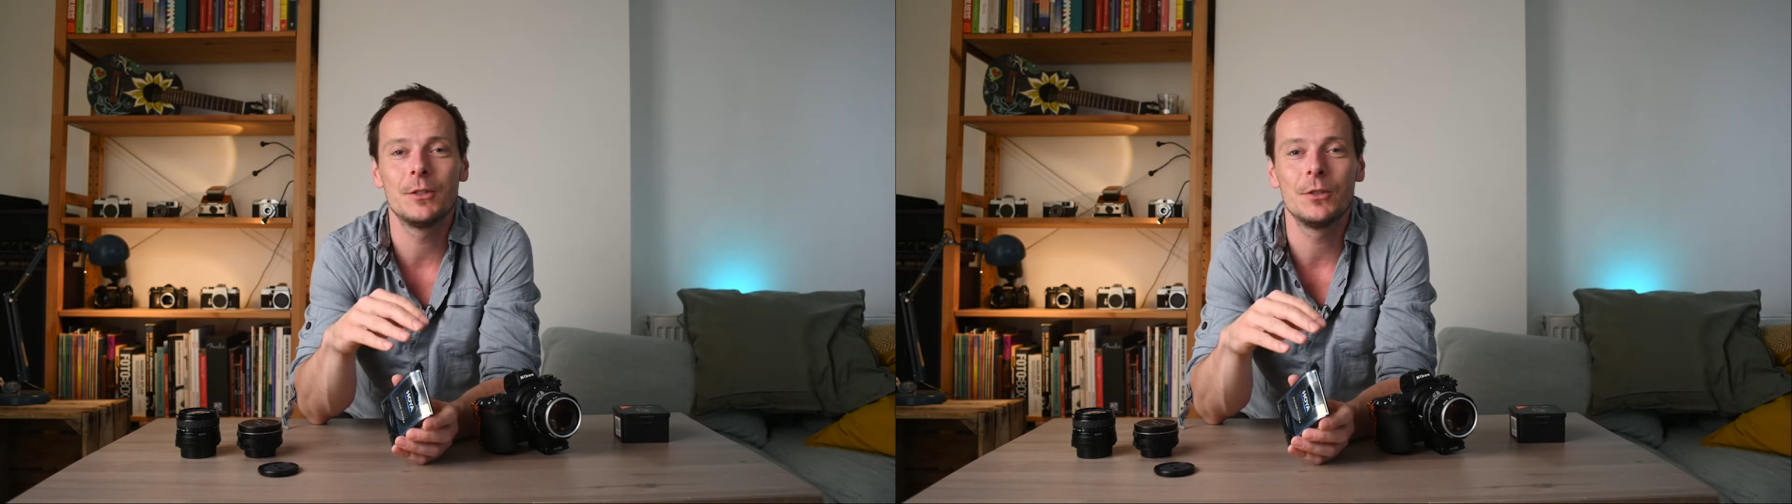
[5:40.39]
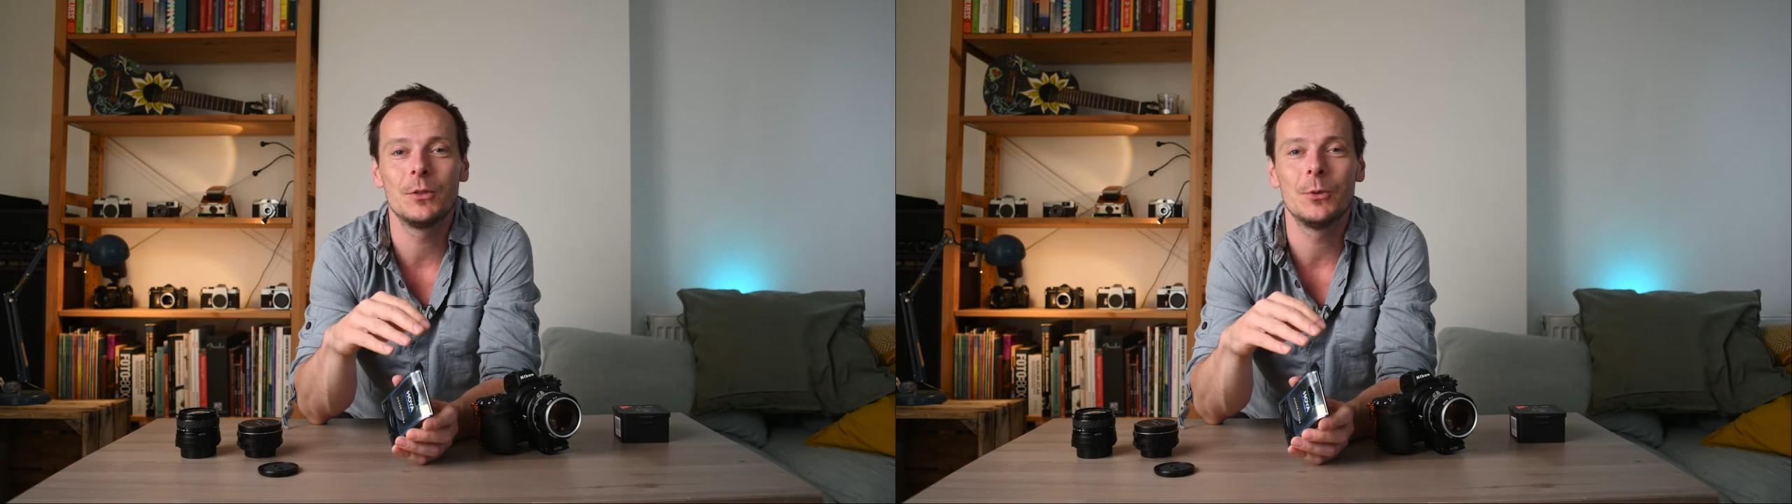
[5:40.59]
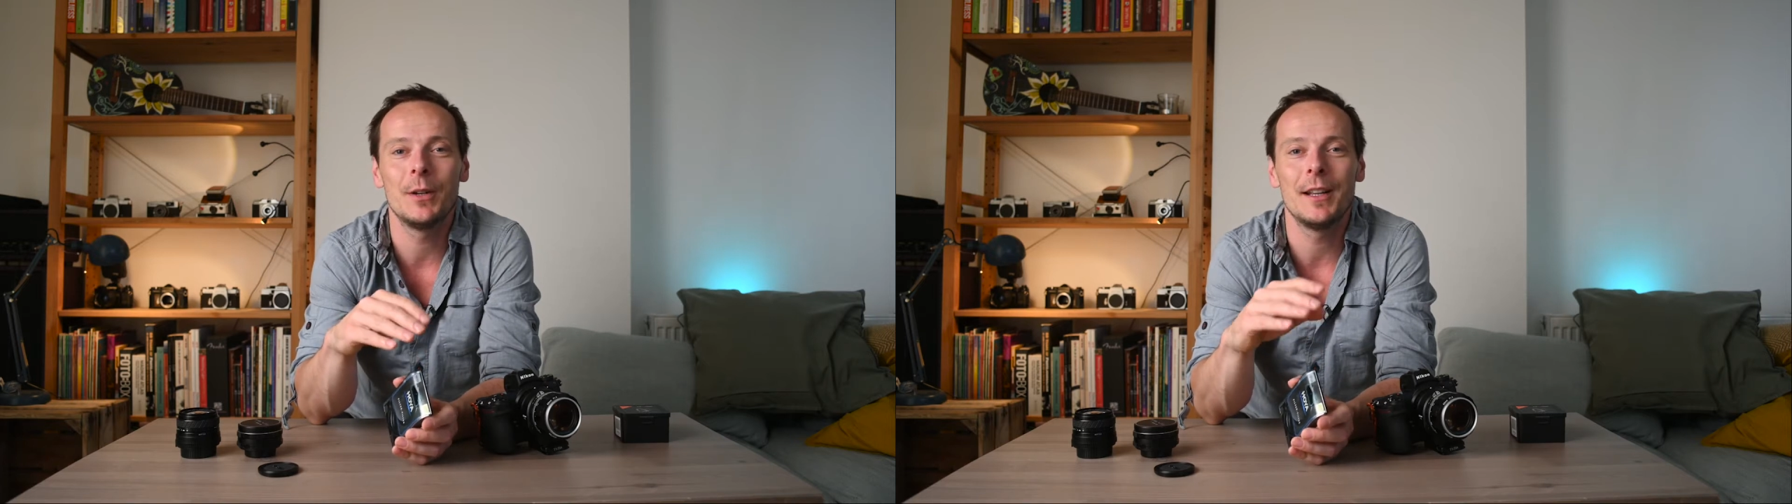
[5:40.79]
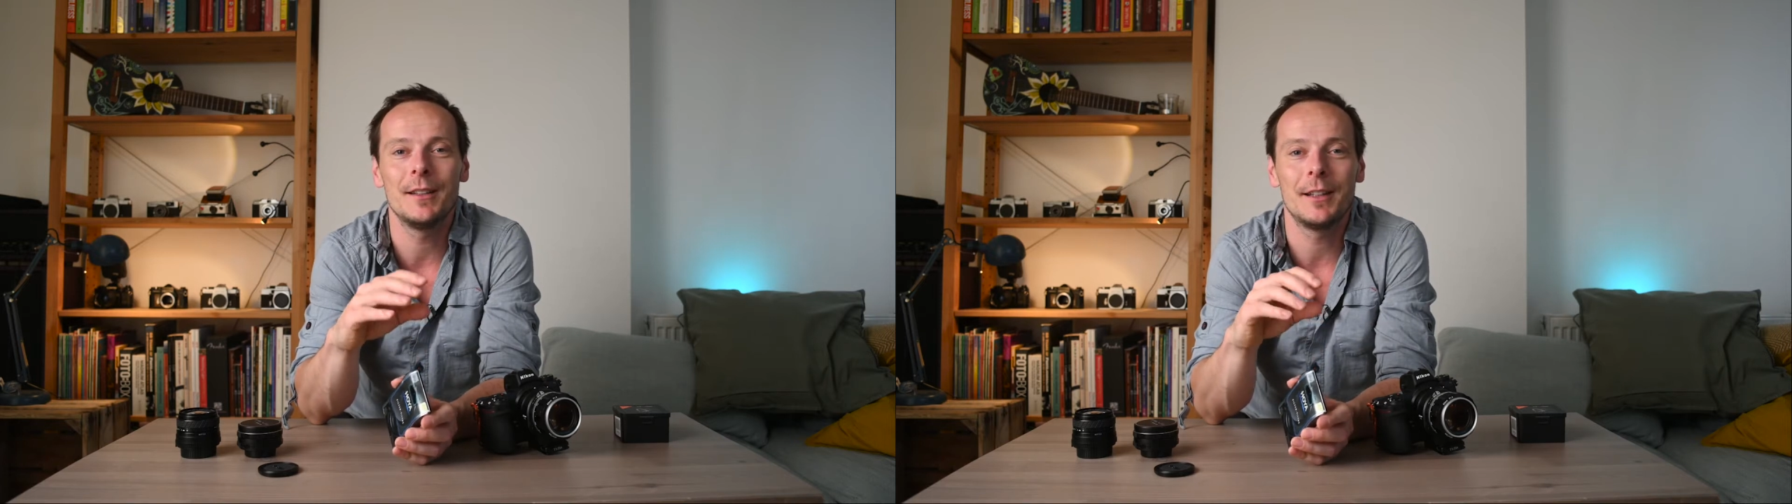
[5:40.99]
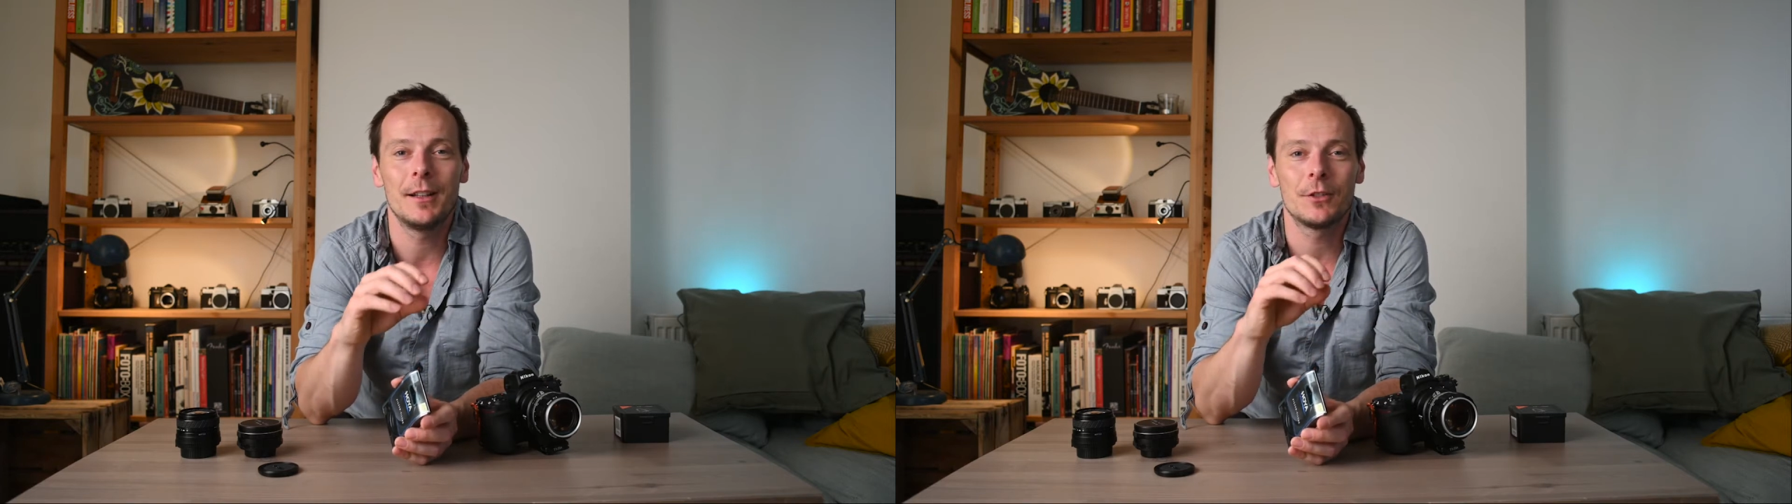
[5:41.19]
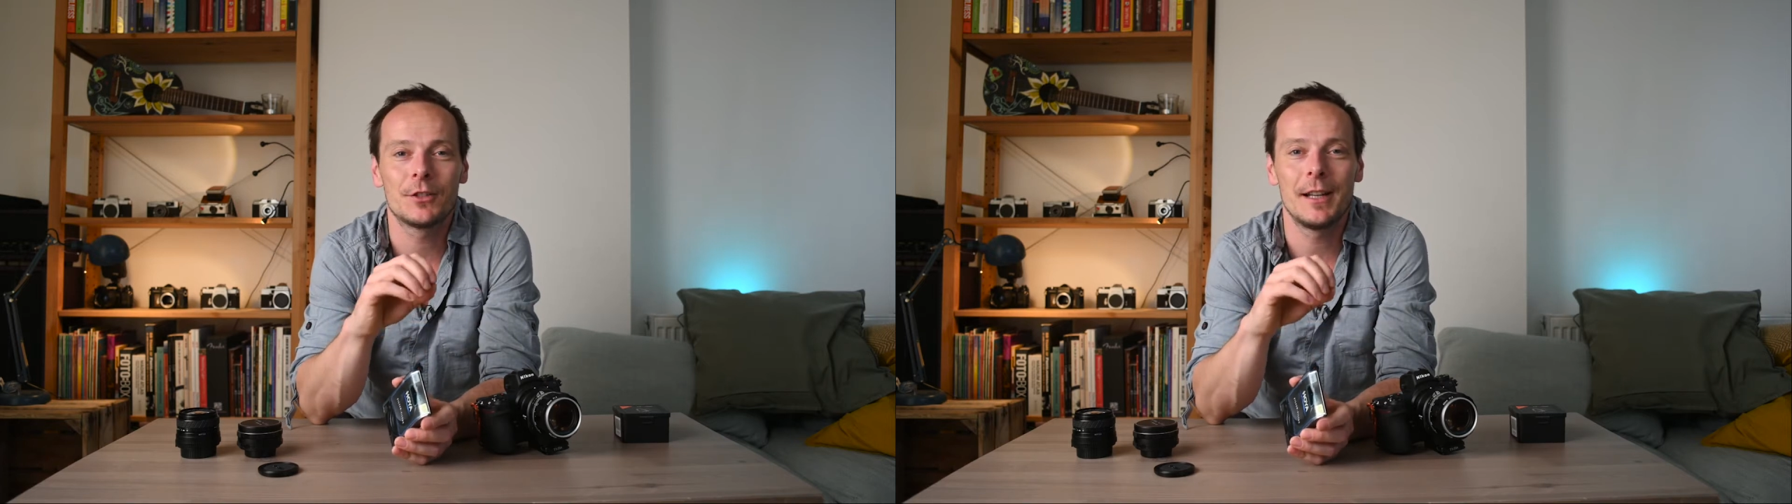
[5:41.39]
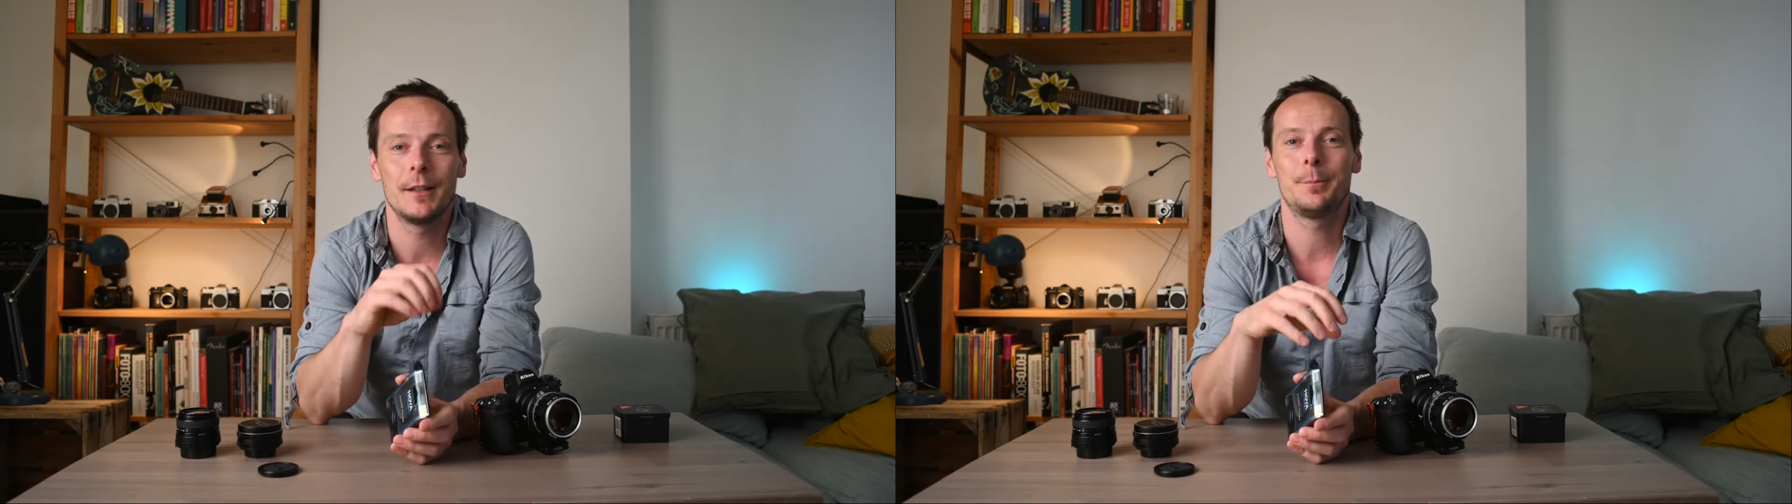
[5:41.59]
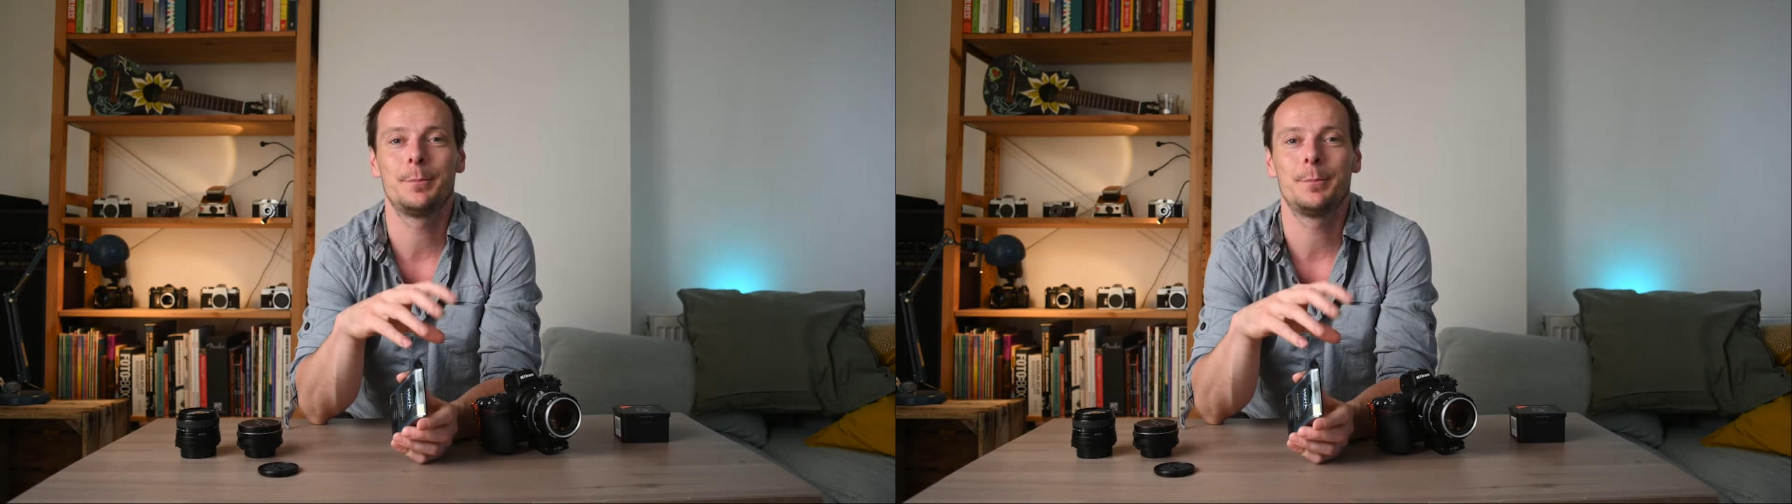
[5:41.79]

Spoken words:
do is it'll try to